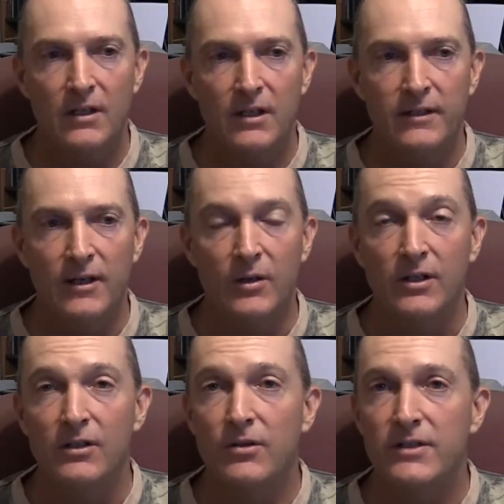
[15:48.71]
Now, on a
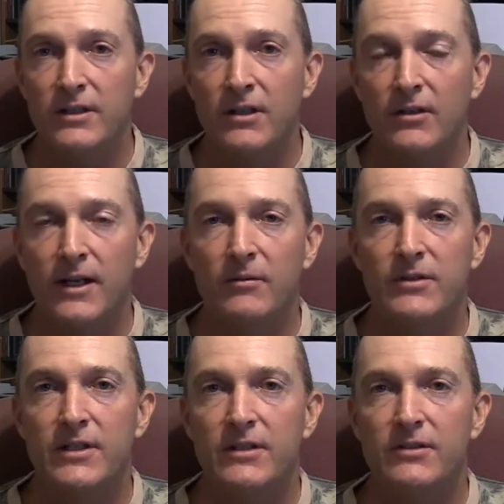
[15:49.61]
closing note, I would
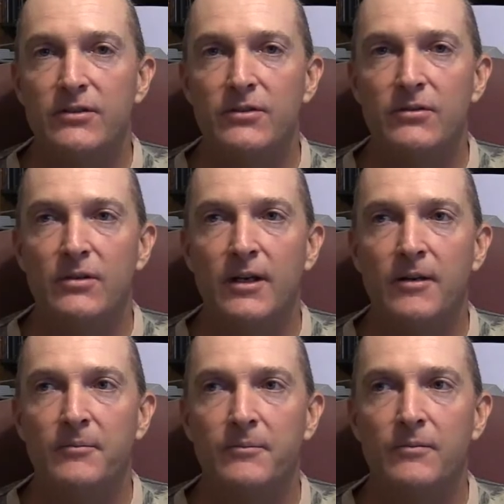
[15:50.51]
say to
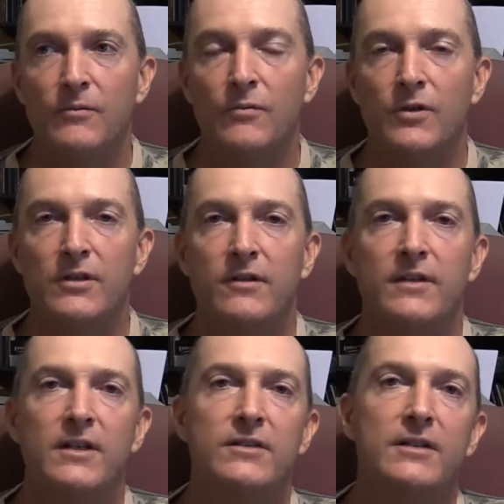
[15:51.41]
you, one of the
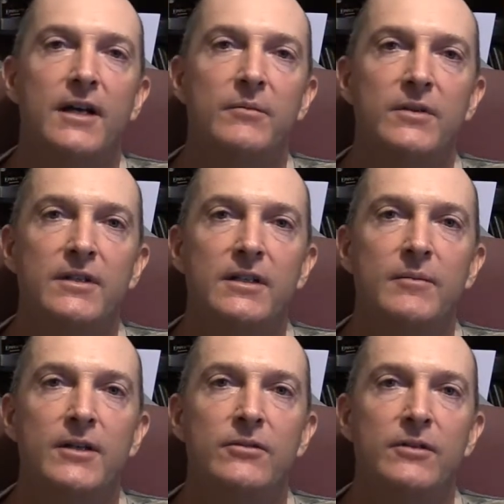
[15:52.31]
things that I've been thinking
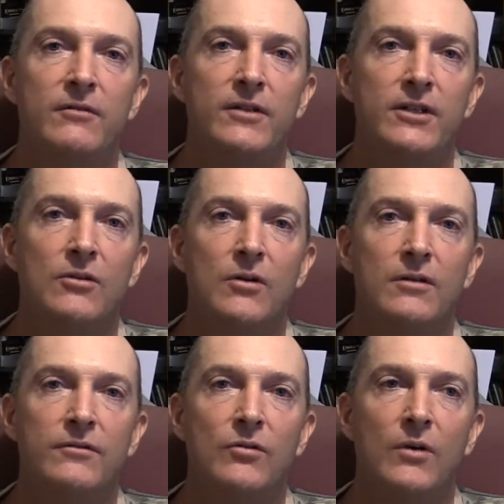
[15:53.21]
about doing a video on
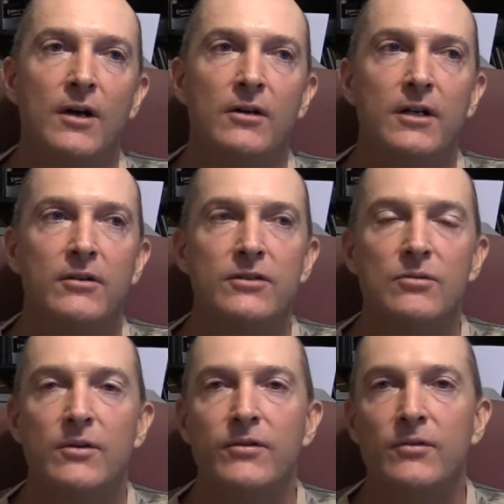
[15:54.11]
for a while, and I'll just go
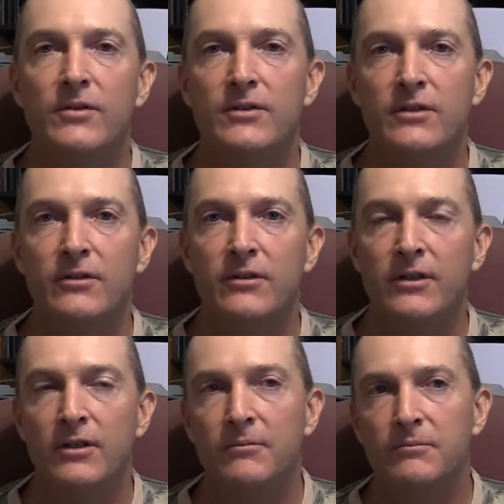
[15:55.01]
ahead and throw this in your
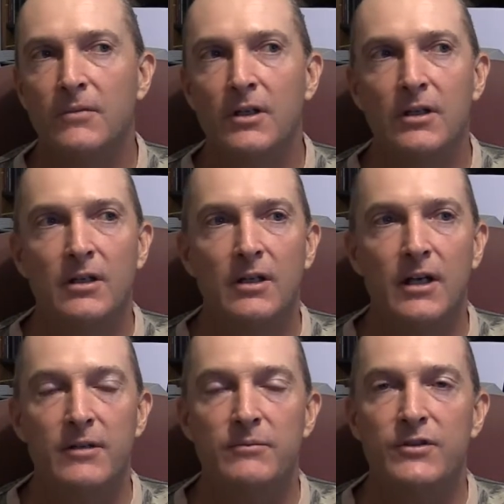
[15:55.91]
here.
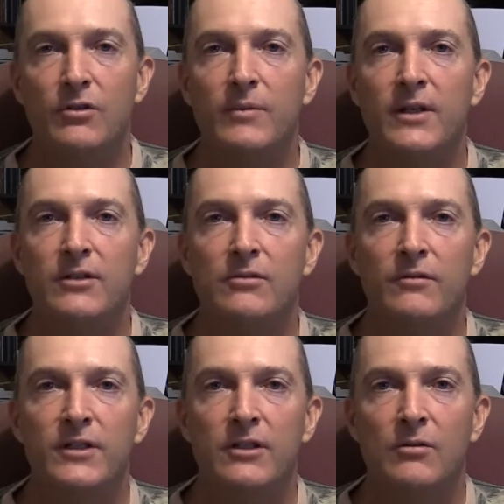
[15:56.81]
I still may do a
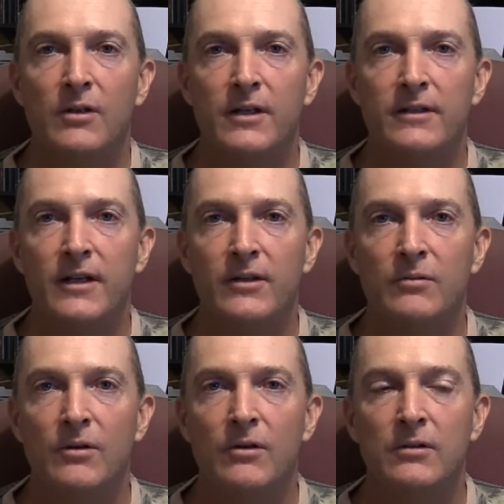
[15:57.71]
video on it down the
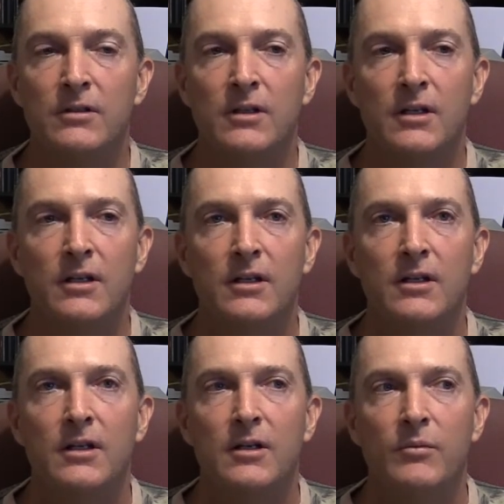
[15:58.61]
road,
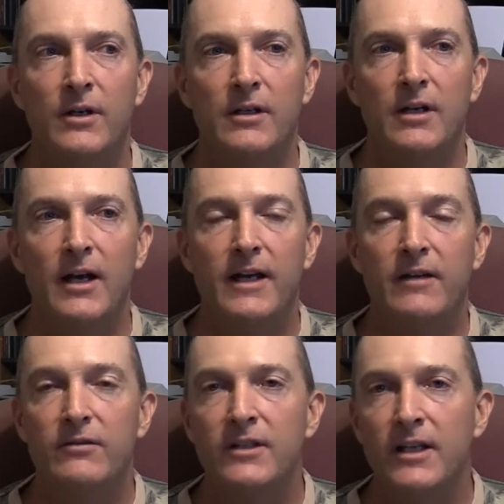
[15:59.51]
but I
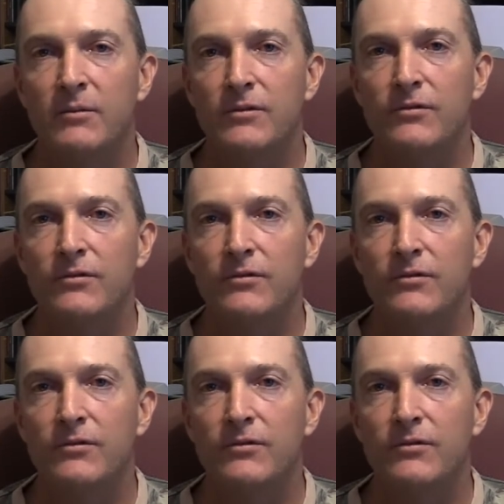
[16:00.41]
have kept for